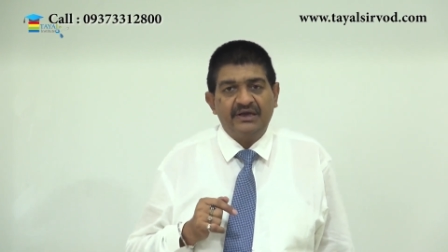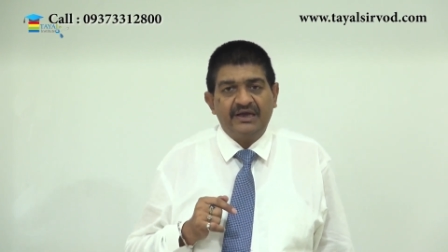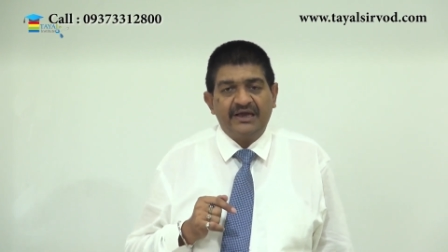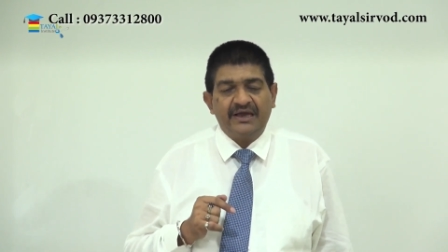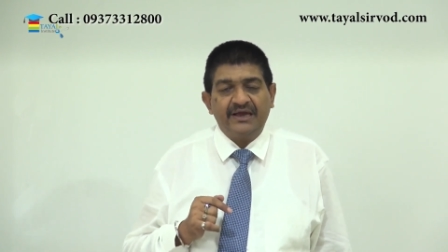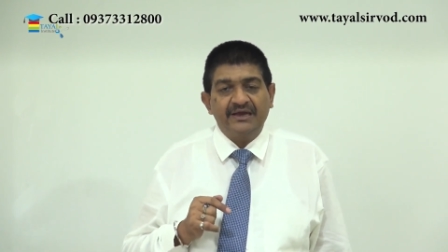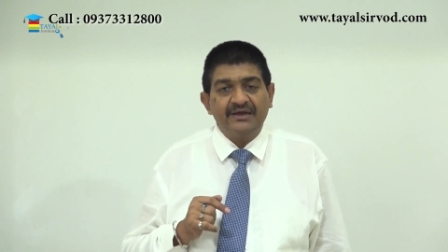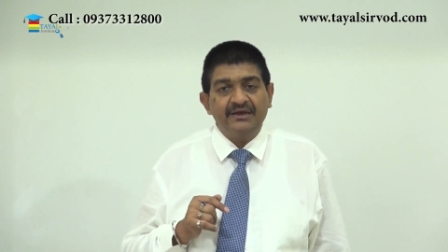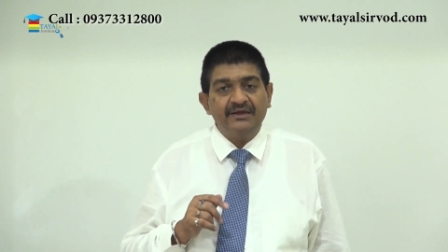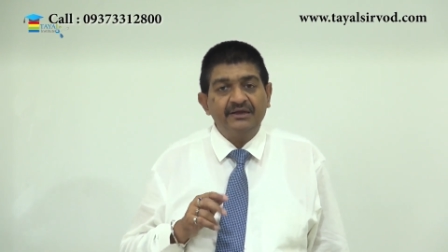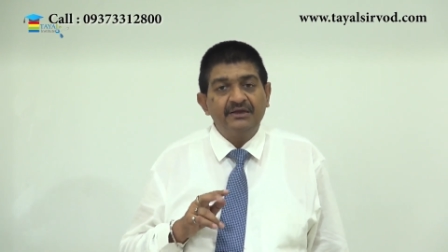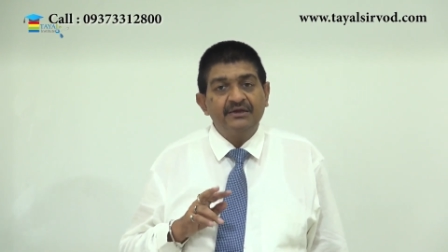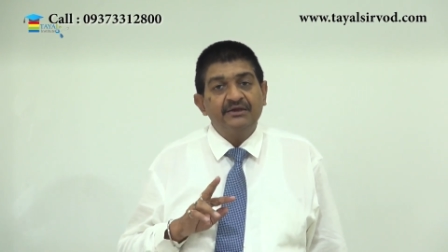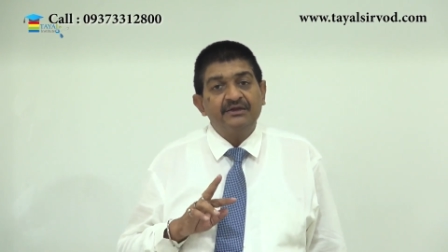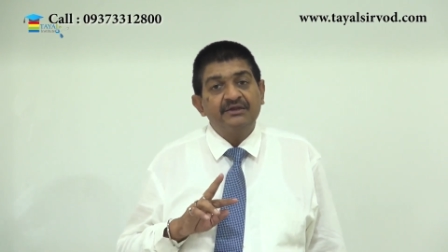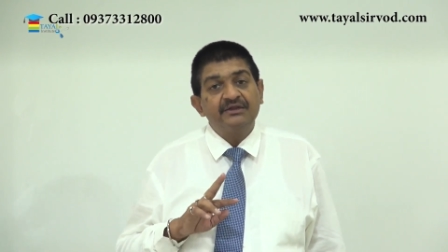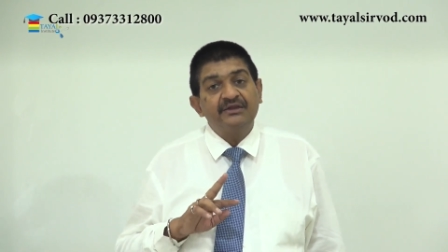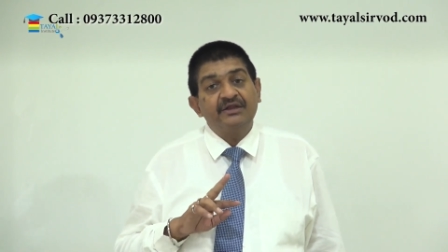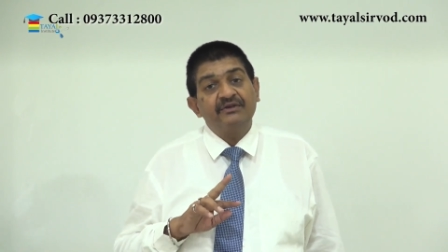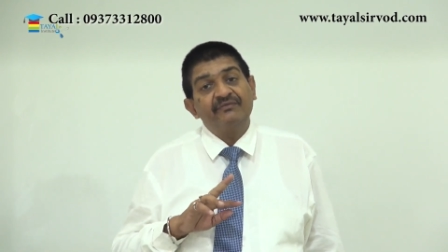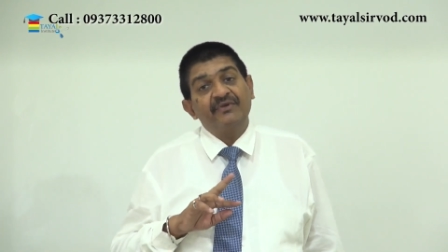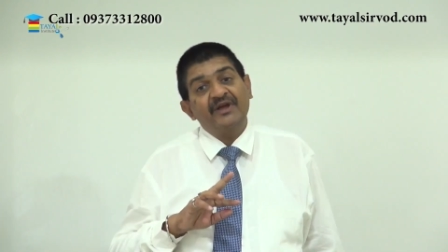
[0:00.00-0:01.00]
and
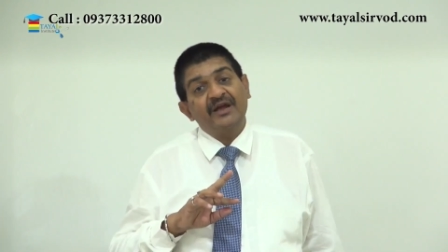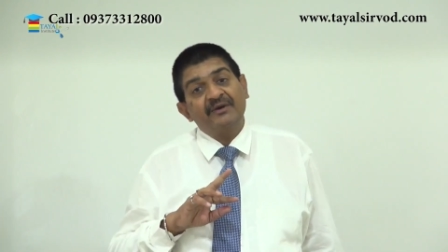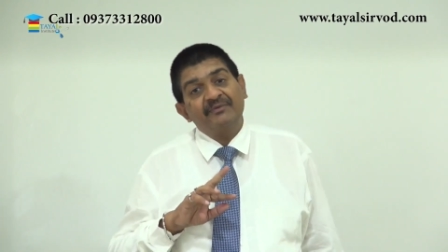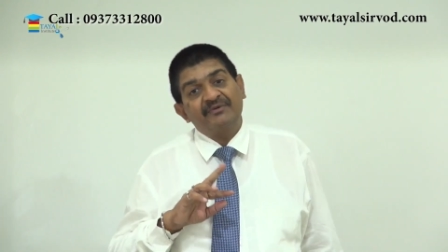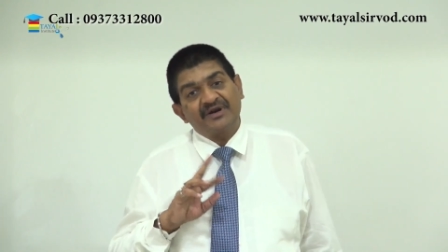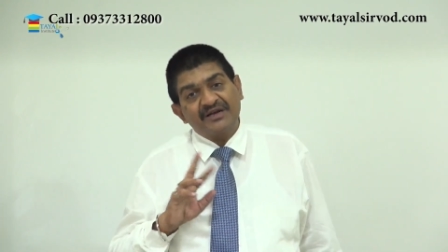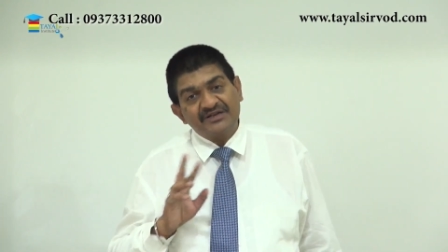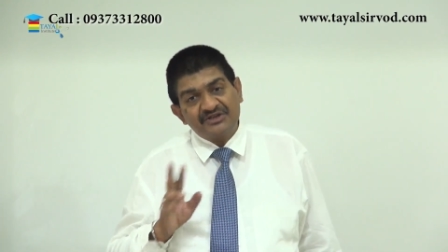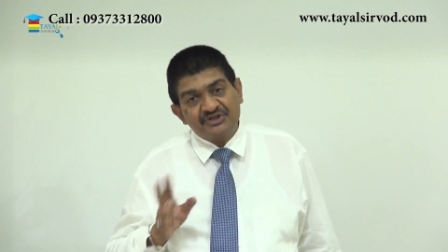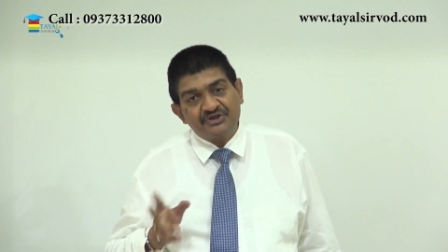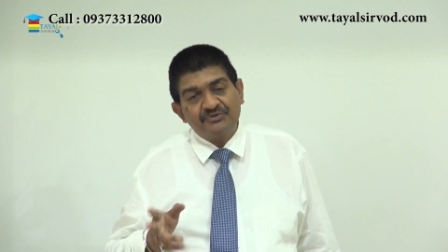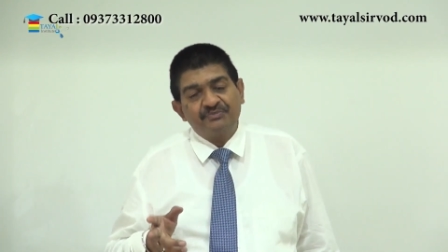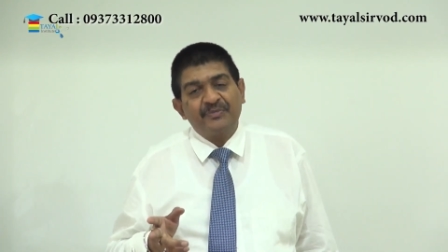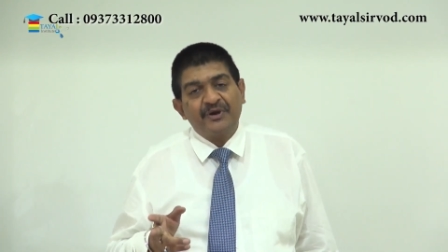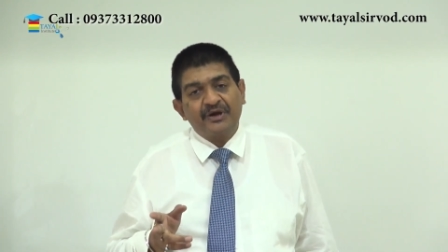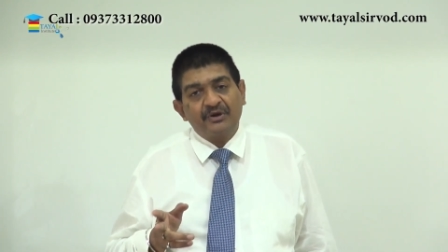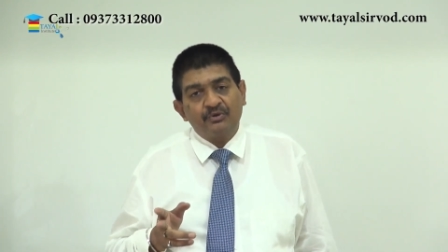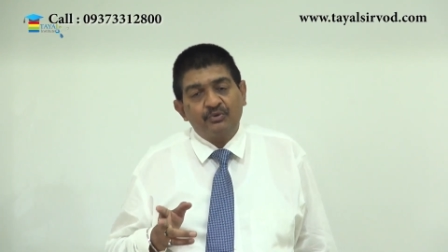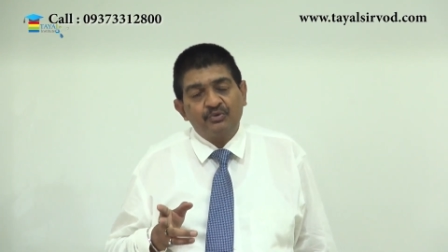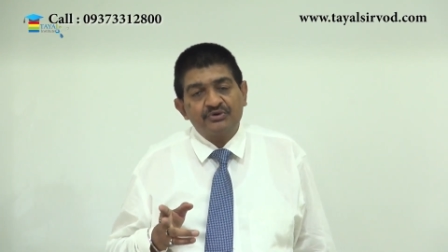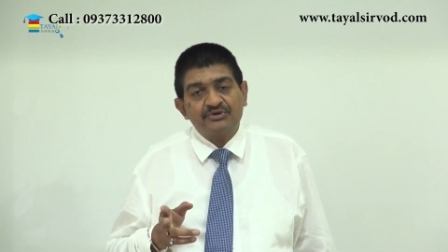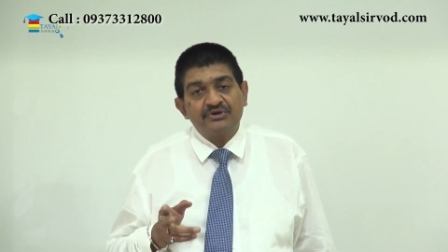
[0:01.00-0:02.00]
then we have
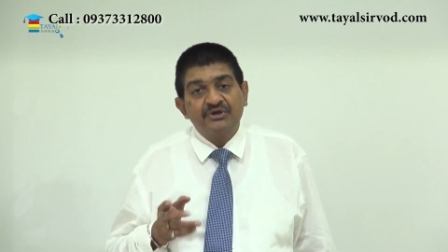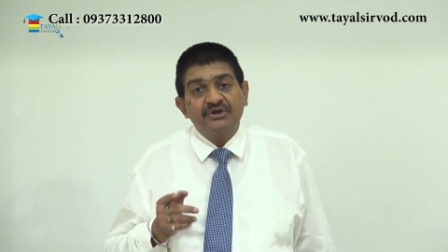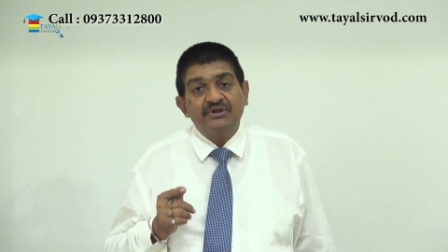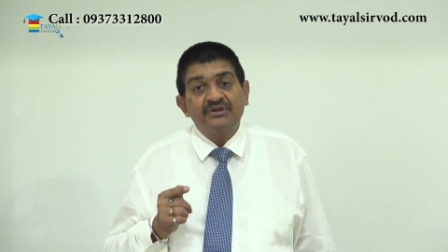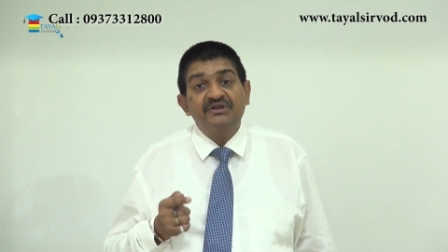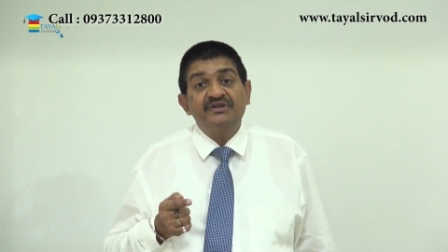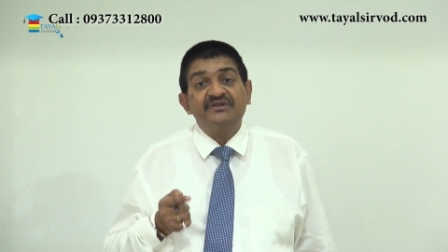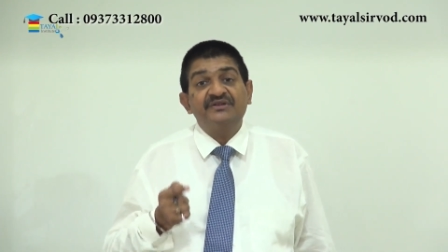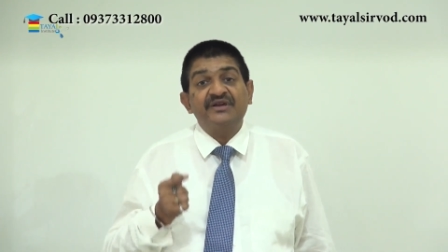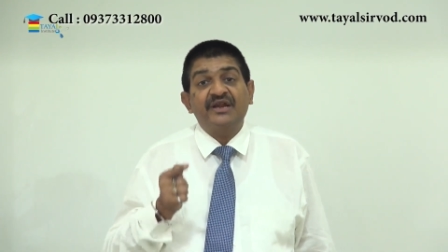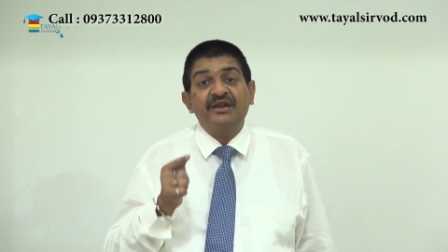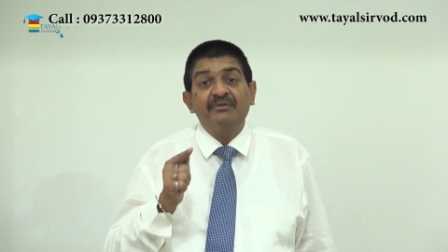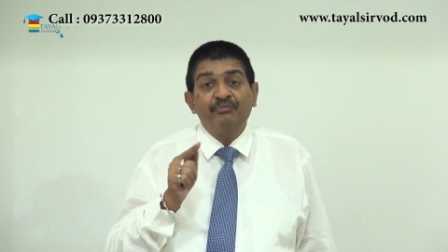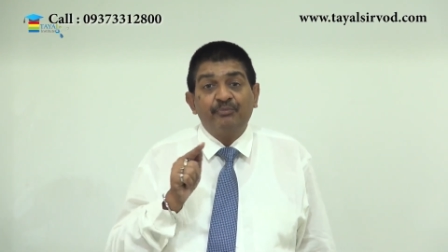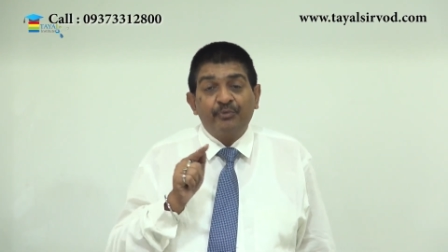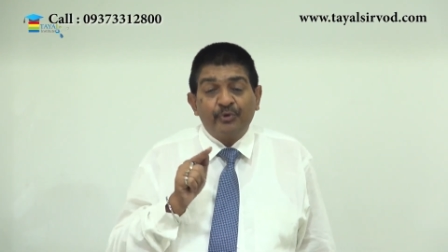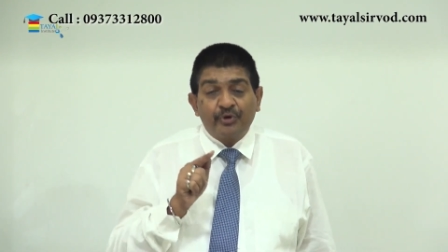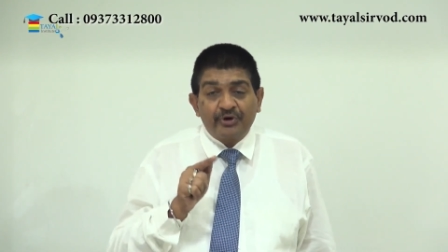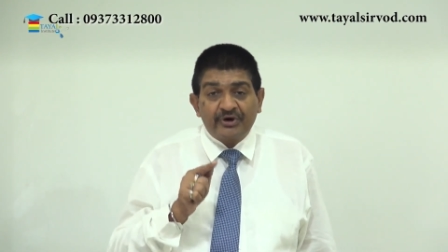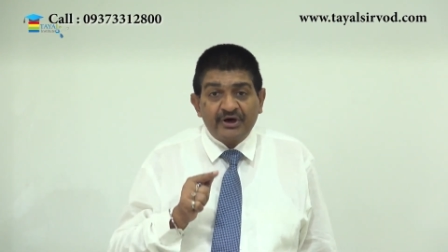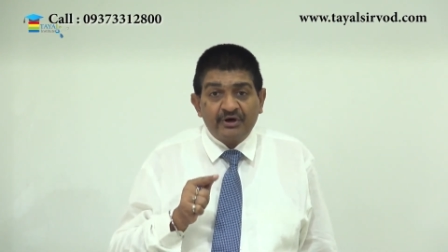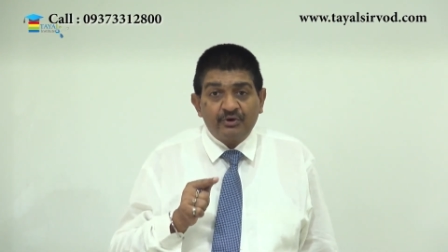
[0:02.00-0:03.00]
transshipment goods these are
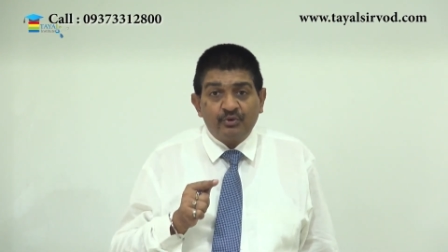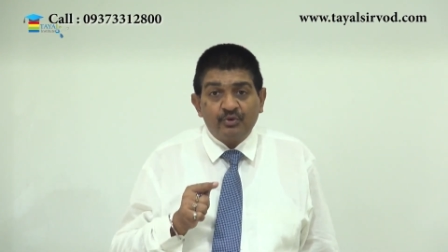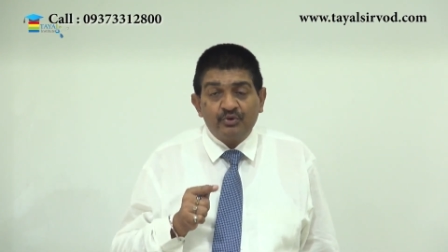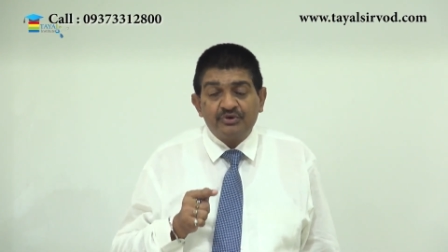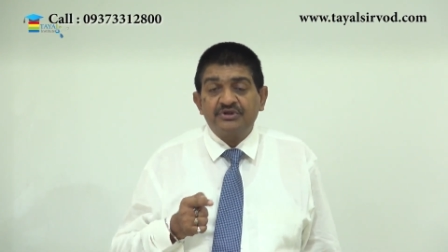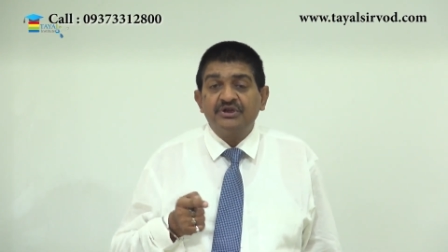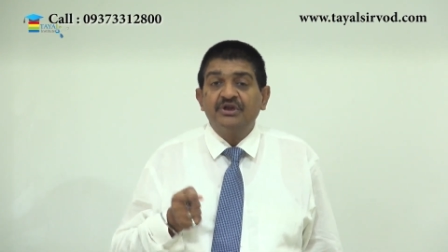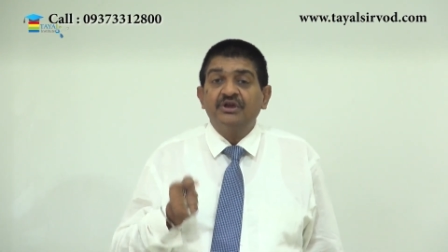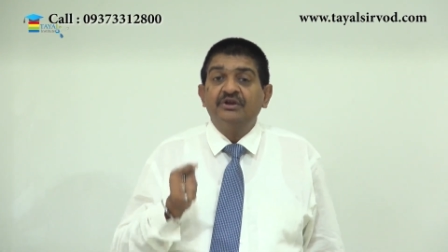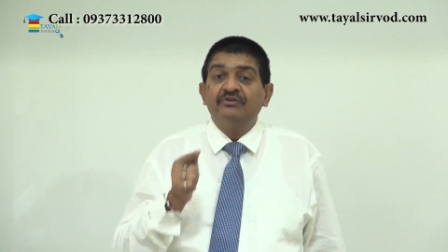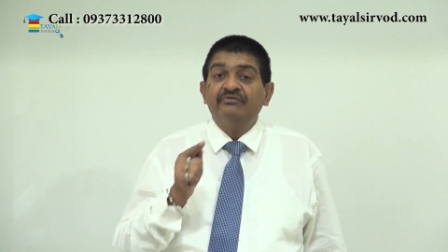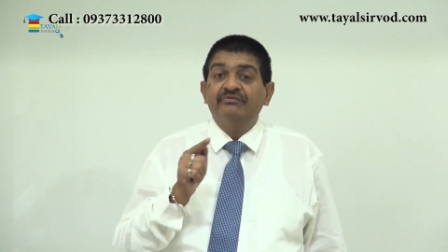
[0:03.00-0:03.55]
imported goods